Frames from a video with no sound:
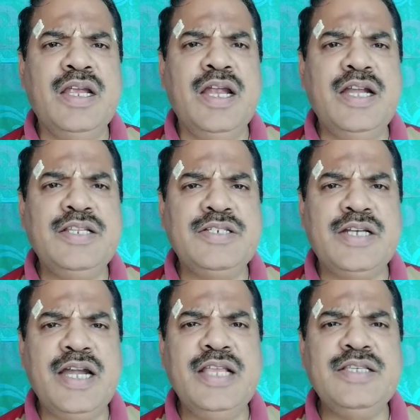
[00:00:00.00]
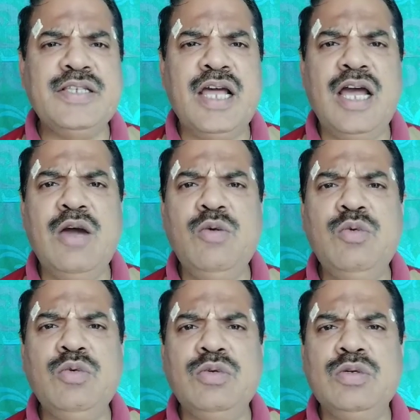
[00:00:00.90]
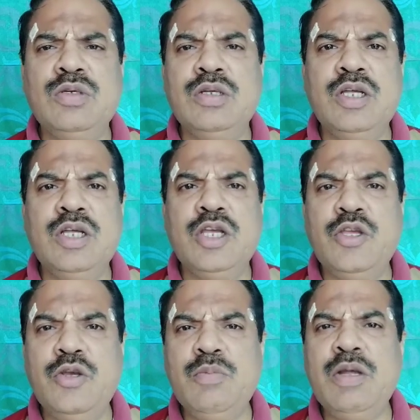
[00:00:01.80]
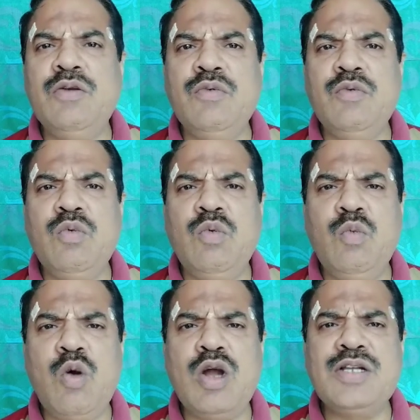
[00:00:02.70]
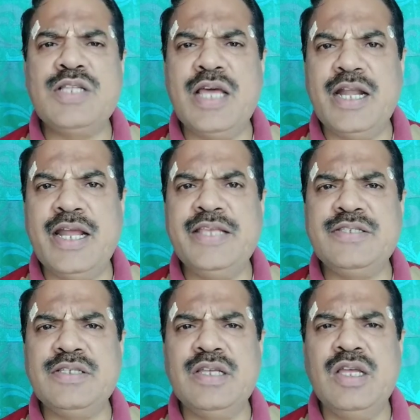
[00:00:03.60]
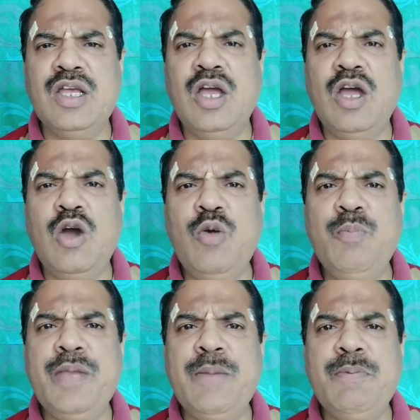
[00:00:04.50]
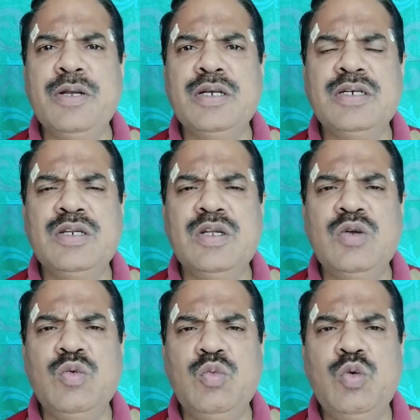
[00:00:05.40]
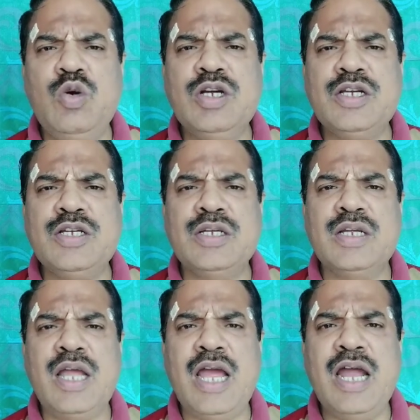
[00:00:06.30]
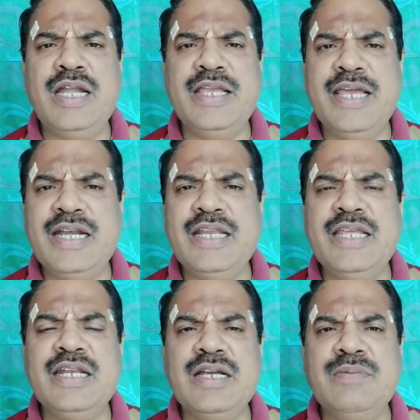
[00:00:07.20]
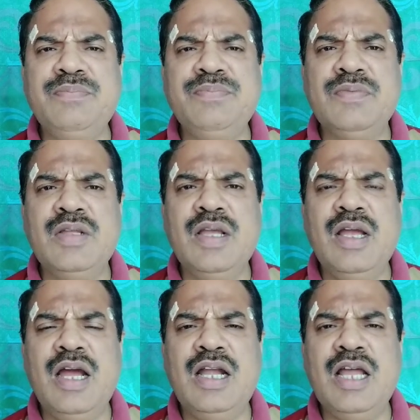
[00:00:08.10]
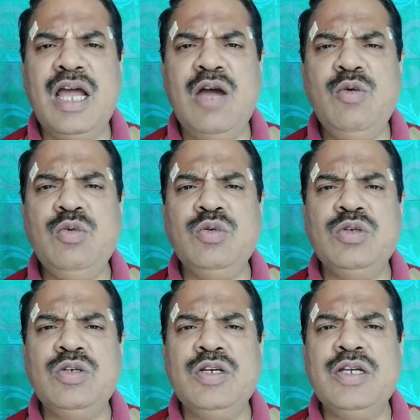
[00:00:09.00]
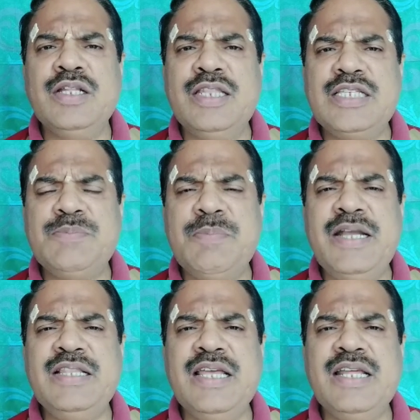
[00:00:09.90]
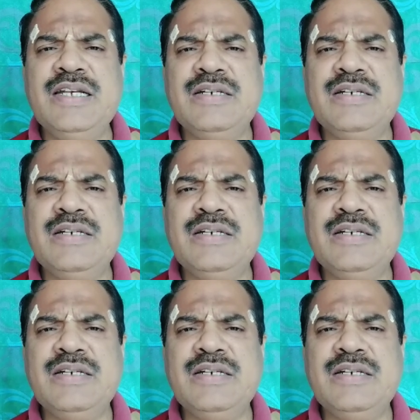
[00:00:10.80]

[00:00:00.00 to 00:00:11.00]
It studies how human wants arise, how people work and earn income, and how they spend their